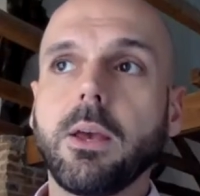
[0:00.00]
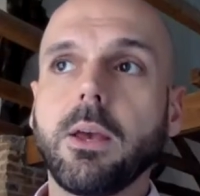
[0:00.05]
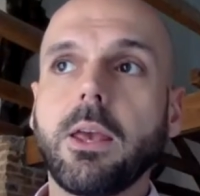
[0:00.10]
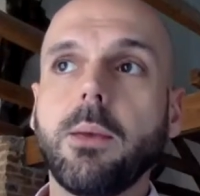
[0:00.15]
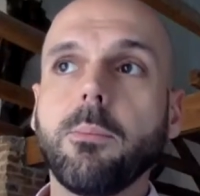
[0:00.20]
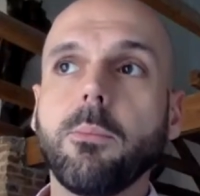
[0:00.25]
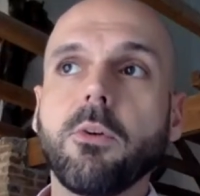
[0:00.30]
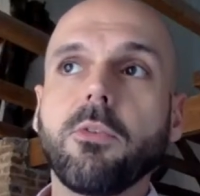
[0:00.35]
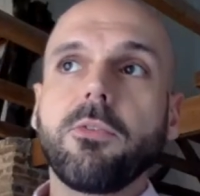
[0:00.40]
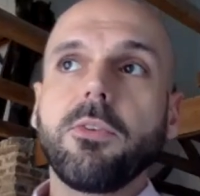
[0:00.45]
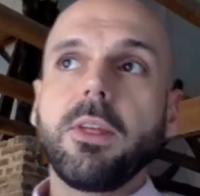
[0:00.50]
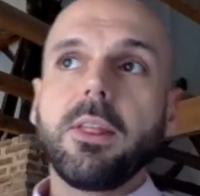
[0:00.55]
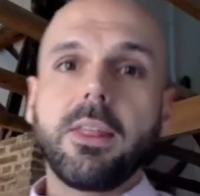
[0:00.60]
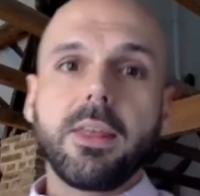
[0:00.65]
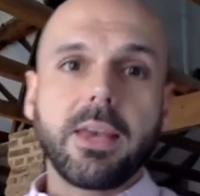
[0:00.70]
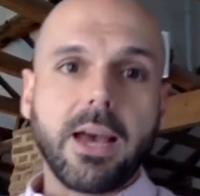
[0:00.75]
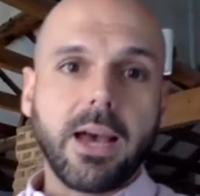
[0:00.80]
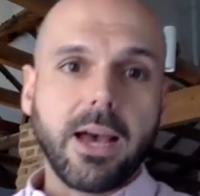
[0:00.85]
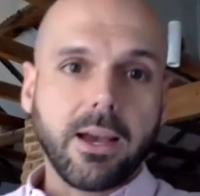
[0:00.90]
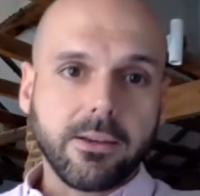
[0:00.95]

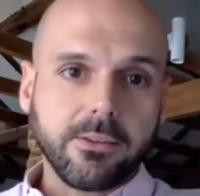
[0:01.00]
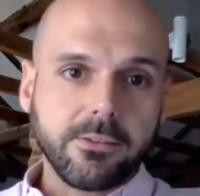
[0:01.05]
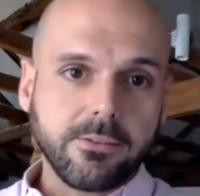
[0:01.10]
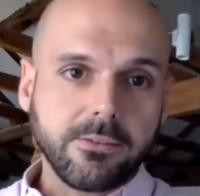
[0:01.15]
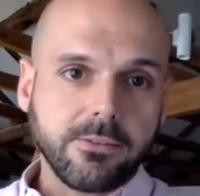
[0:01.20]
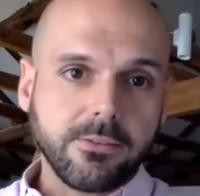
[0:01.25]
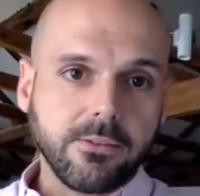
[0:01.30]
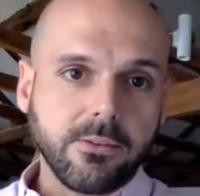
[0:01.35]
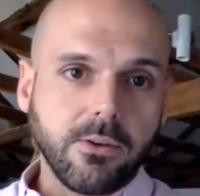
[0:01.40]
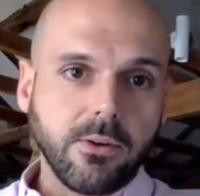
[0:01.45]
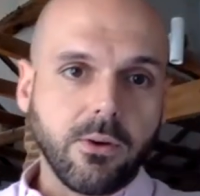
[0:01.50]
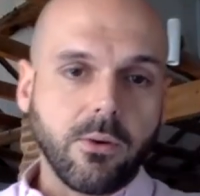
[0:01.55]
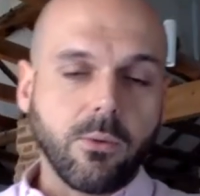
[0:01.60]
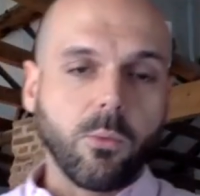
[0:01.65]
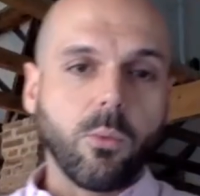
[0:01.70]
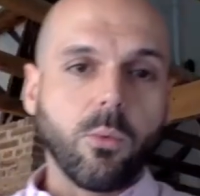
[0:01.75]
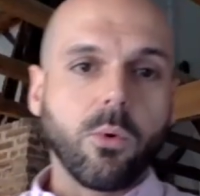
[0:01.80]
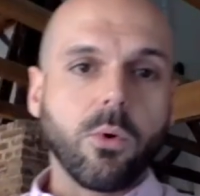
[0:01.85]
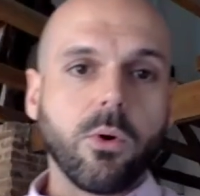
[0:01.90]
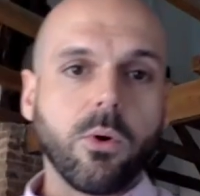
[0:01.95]
hemophiliacs
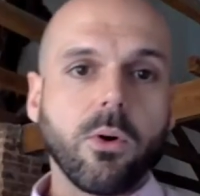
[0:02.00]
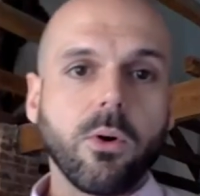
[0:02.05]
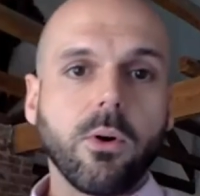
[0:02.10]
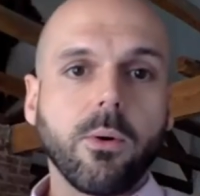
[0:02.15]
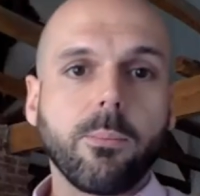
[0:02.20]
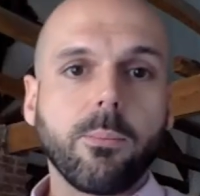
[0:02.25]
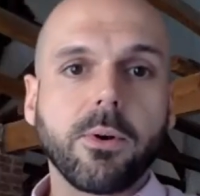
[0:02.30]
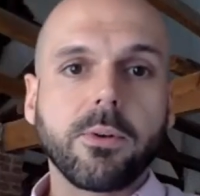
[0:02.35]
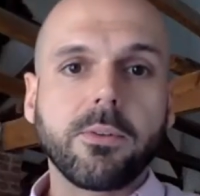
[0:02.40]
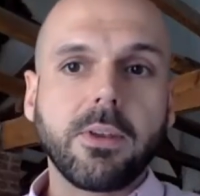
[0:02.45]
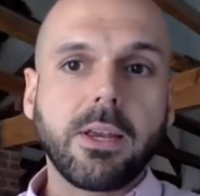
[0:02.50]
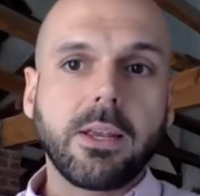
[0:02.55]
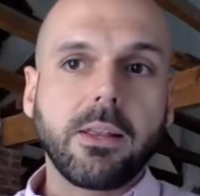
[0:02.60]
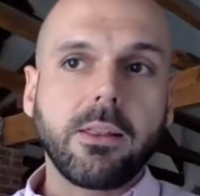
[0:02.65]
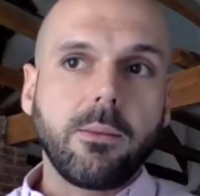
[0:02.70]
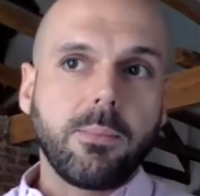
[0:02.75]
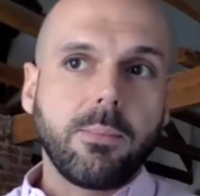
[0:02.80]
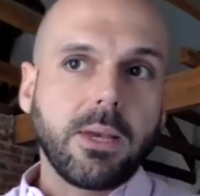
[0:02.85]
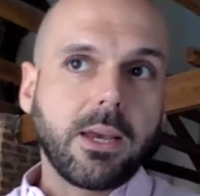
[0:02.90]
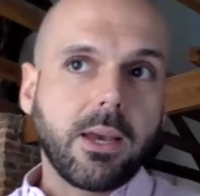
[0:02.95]
were,
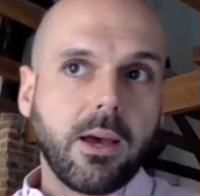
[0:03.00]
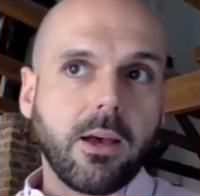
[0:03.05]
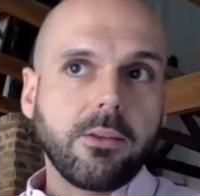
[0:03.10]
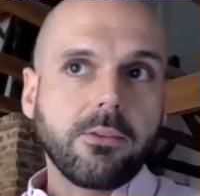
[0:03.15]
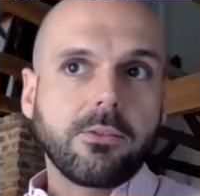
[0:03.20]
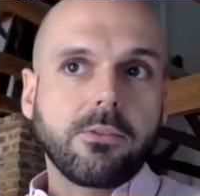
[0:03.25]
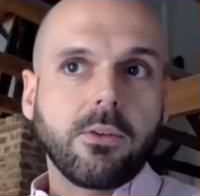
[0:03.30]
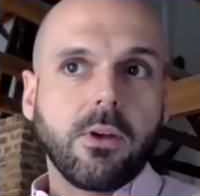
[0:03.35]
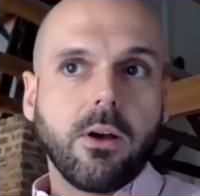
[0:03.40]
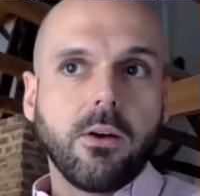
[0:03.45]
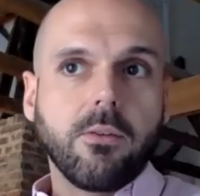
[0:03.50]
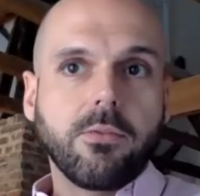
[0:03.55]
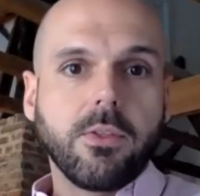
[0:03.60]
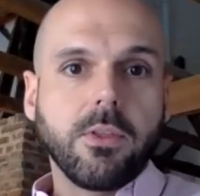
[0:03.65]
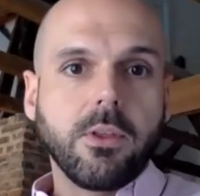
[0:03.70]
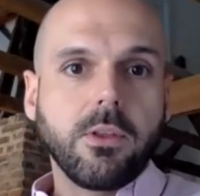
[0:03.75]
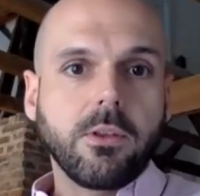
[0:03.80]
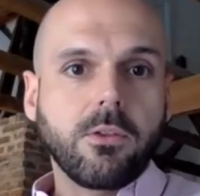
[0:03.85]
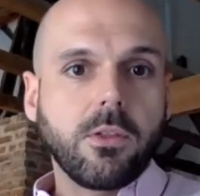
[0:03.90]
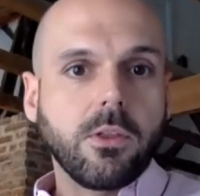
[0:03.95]
particularly because of
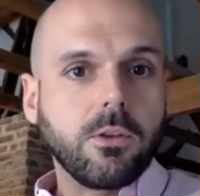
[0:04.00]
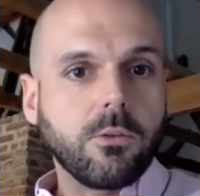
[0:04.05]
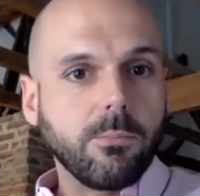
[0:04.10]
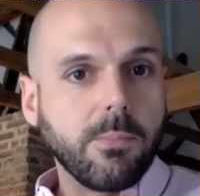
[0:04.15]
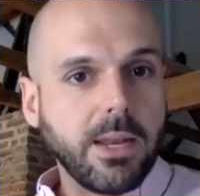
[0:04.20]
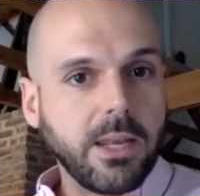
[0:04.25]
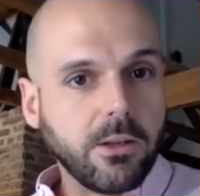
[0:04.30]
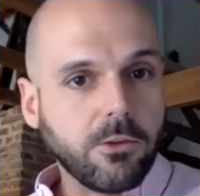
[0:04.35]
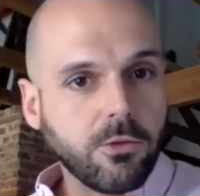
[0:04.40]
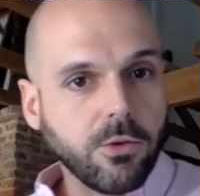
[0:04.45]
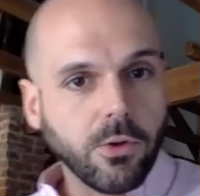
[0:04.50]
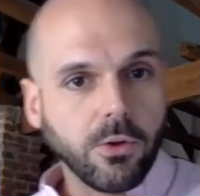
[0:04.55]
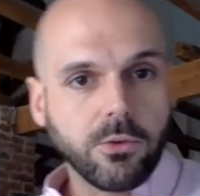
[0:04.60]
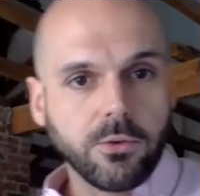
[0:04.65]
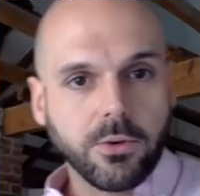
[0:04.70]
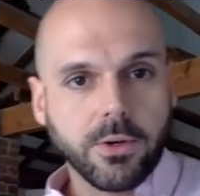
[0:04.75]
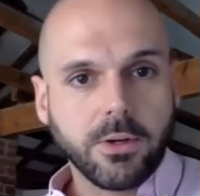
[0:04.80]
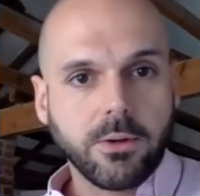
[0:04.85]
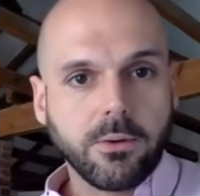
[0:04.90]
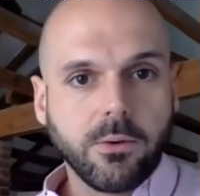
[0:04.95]
the many
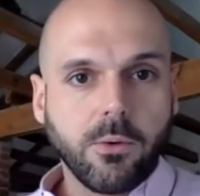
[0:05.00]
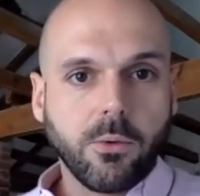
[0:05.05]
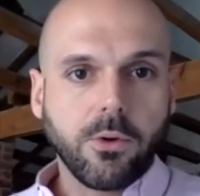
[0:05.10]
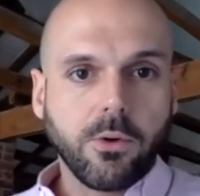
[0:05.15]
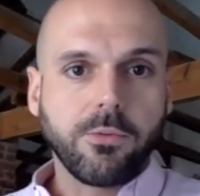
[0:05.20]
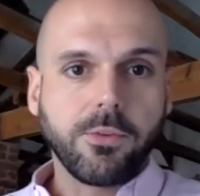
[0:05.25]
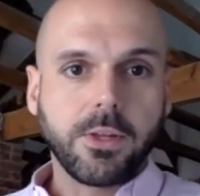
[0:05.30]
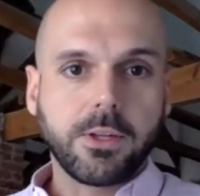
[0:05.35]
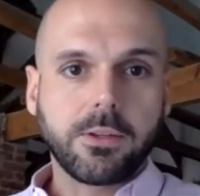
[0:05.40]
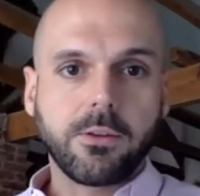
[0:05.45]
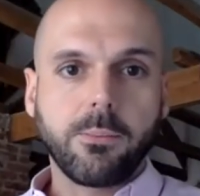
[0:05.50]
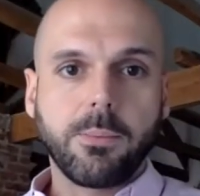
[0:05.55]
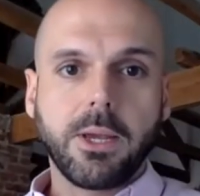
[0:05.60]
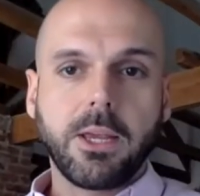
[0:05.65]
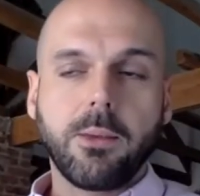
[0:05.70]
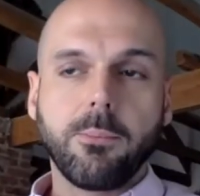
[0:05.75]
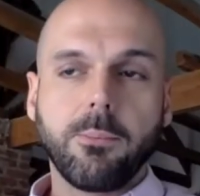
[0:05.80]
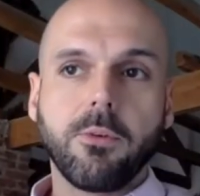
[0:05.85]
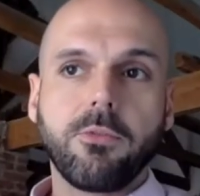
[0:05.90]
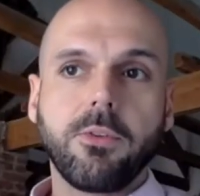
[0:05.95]
children were afflicted by
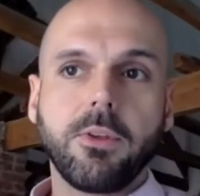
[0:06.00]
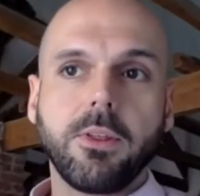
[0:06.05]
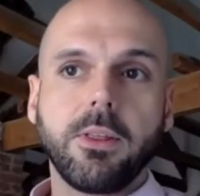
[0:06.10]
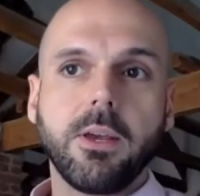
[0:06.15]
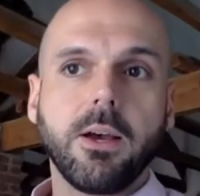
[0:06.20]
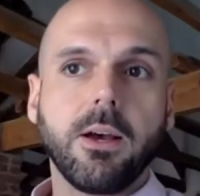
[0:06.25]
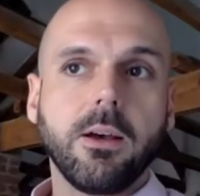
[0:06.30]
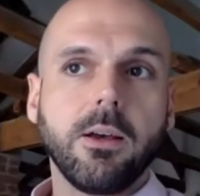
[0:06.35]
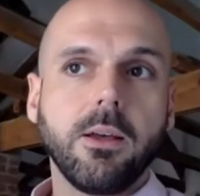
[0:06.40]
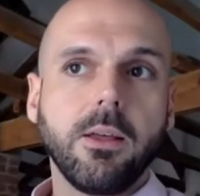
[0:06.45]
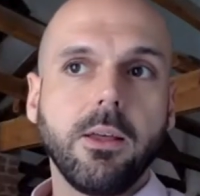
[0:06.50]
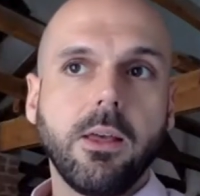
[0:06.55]
hemophilia,